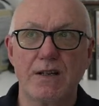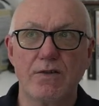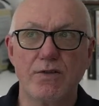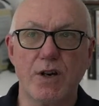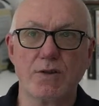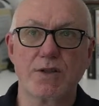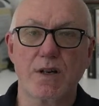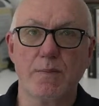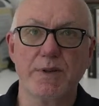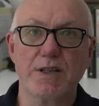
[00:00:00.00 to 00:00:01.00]
those
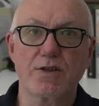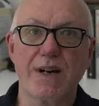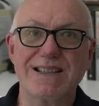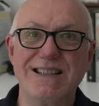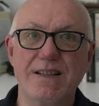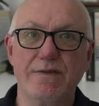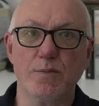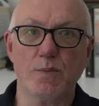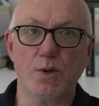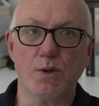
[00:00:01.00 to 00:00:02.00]
companies corrected even
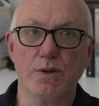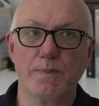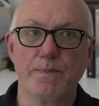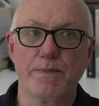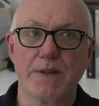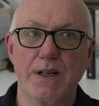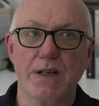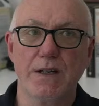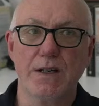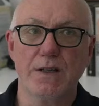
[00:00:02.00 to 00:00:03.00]
more,
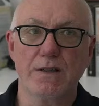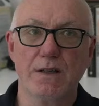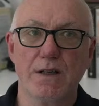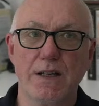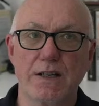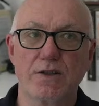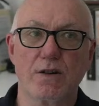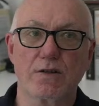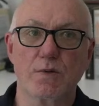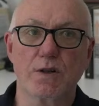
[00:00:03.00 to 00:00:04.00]
and their
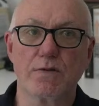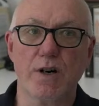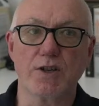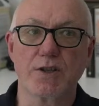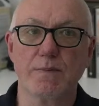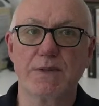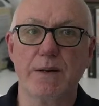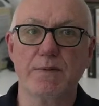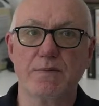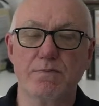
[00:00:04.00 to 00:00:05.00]
stocks were crushed.
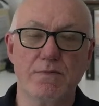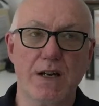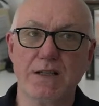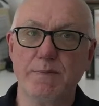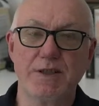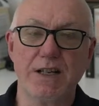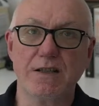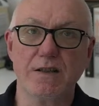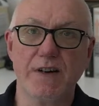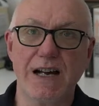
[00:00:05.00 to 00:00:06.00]
Sometimes
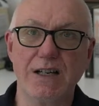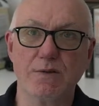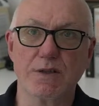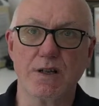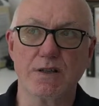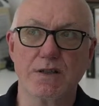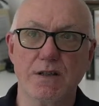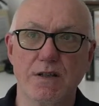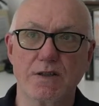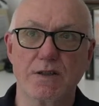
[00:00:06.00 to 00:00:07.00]
90% of the value was lost
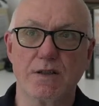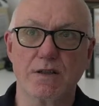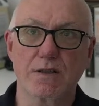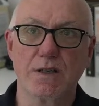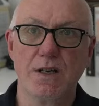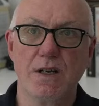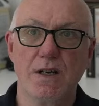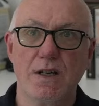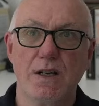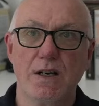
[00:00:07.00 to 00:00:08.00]
in those stocks.
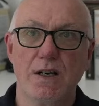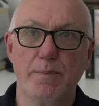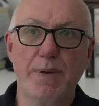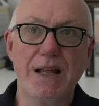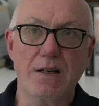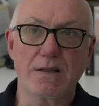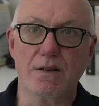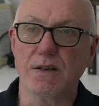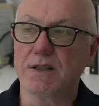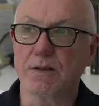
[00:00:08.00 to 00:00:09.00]

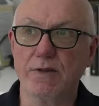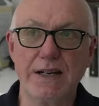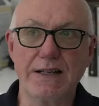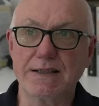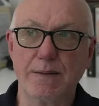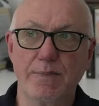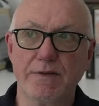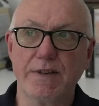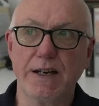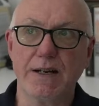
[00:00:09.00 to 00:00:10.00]
Peloton is a great example
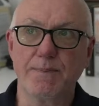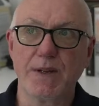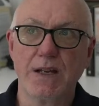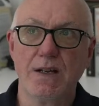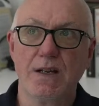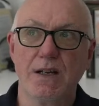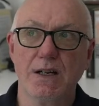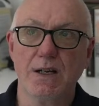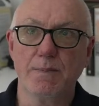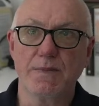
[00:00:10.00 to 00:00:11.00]
of that.
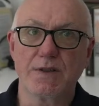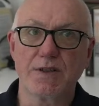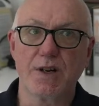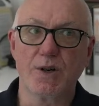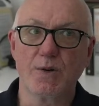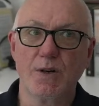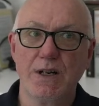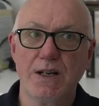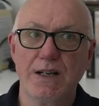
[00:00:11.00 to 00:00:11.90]
So